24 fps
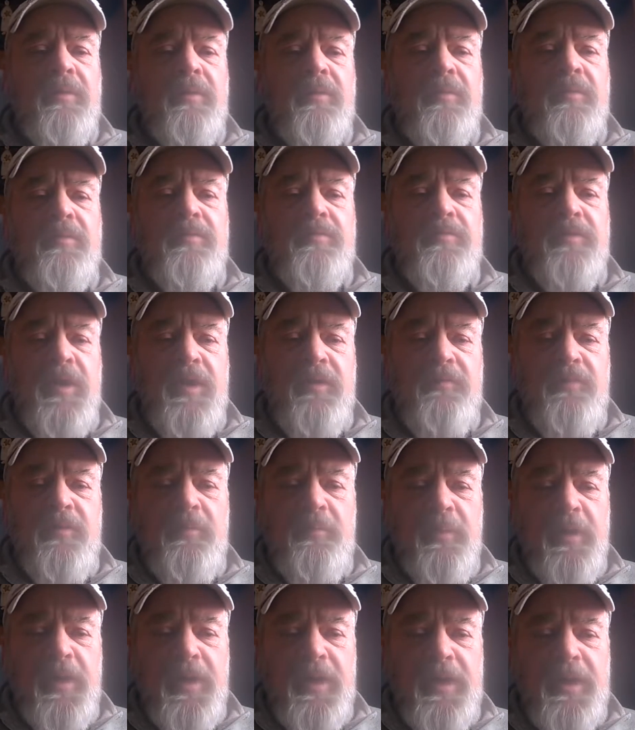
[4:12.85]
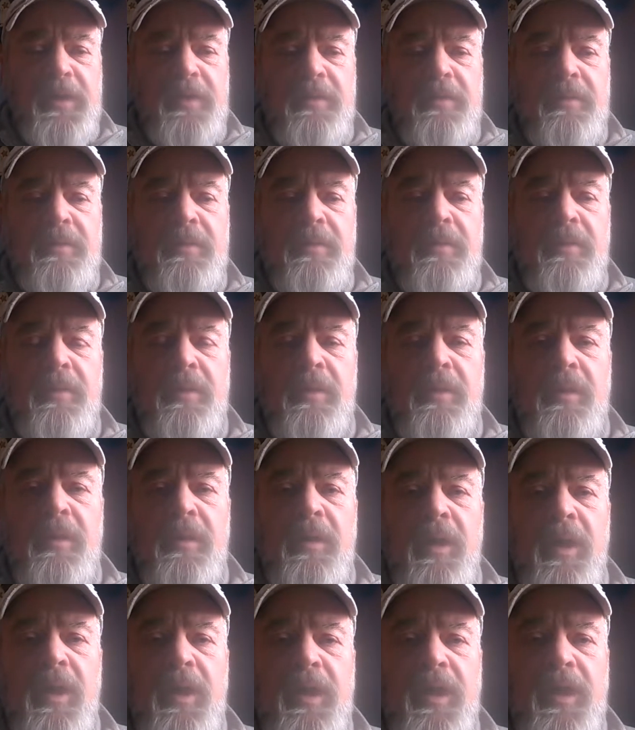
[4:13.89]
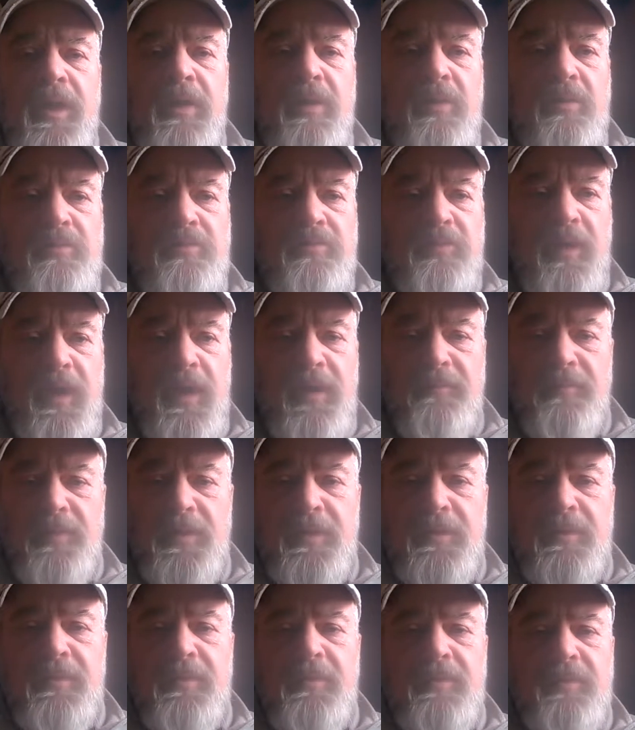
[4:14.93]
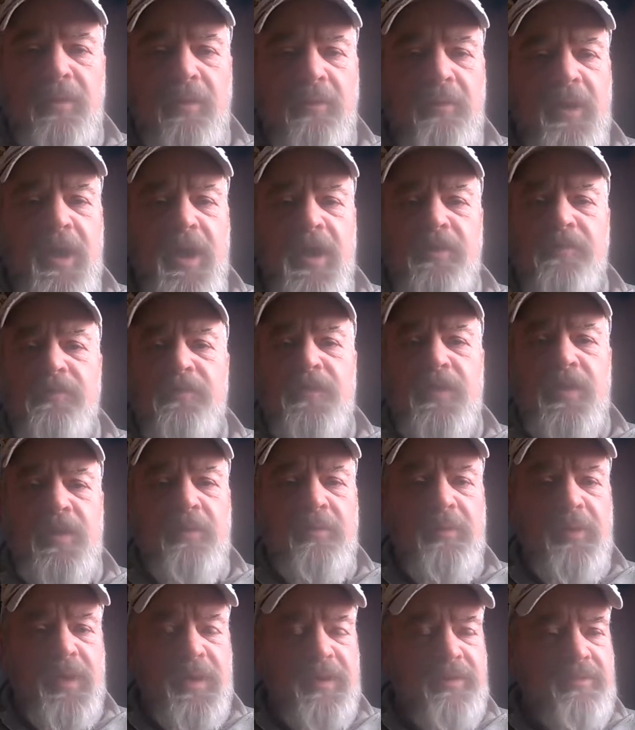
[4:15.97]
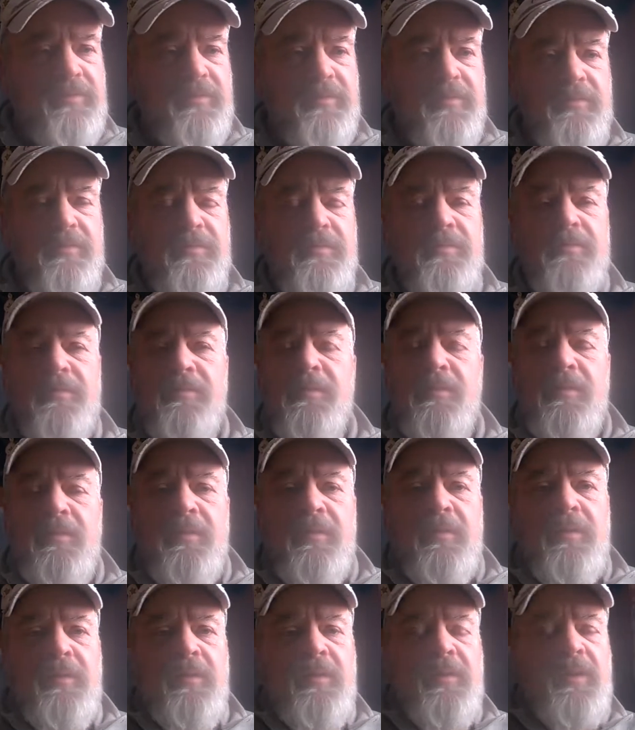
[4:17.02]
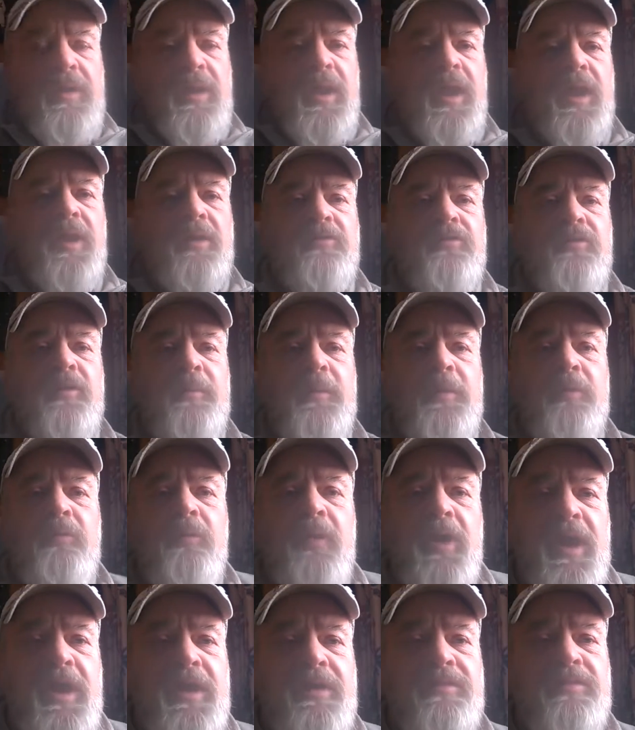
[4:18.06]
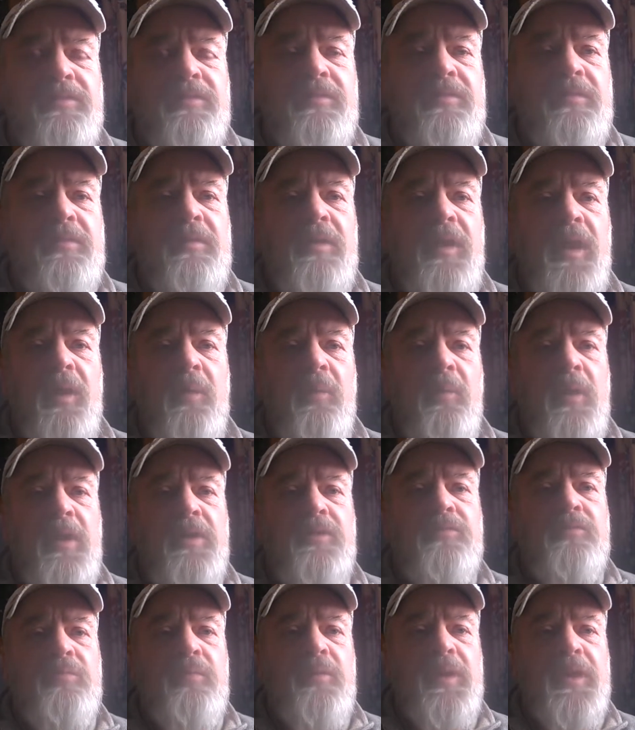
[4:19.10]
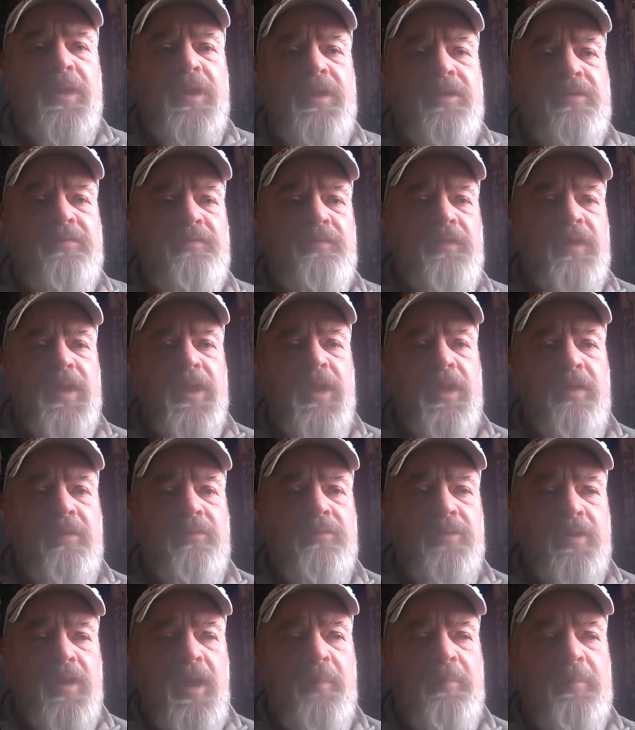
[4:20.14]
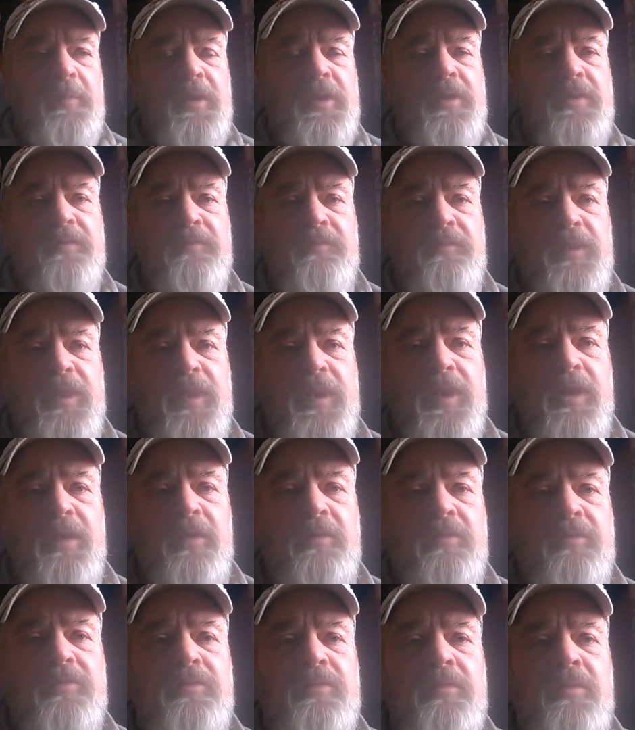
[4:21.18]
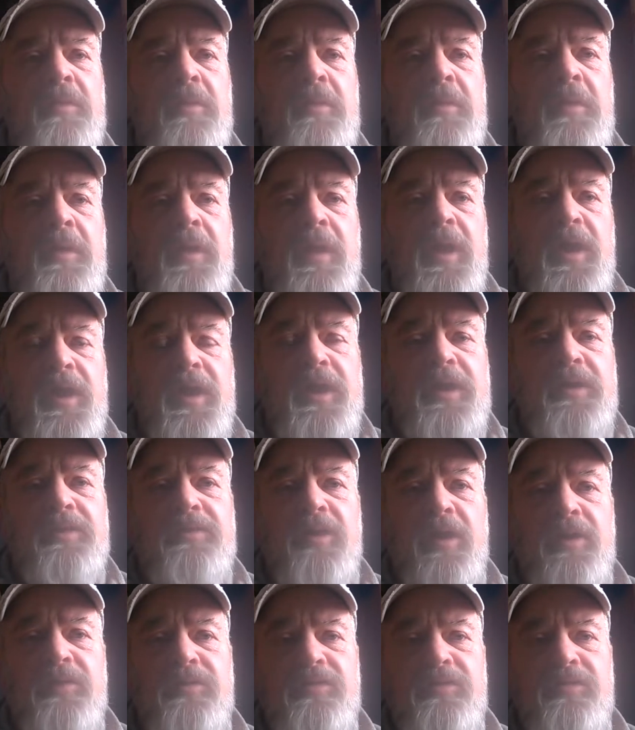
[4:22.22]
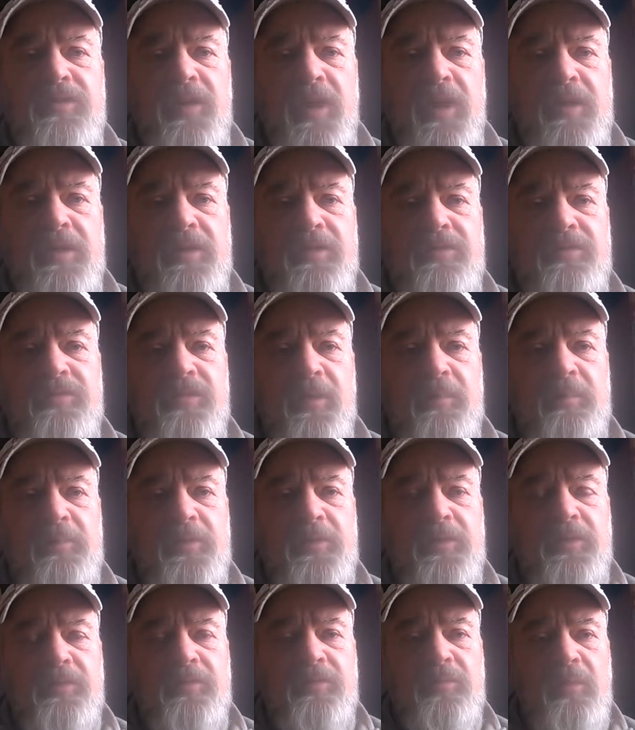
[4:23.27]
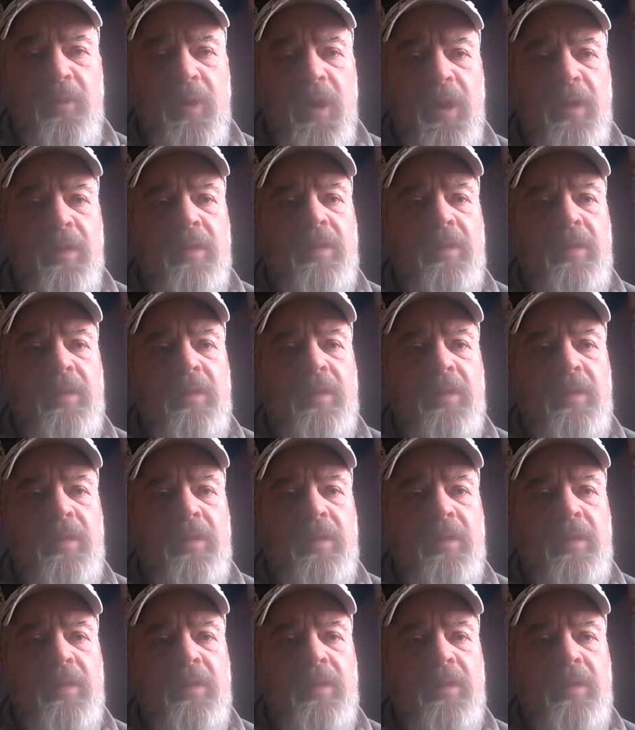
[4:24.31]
save your money, and then go travel. Don't ask for donations. Now, Jimmy Rants, I watched one of his videos, a couple of his videos, and he touches on this subject as well.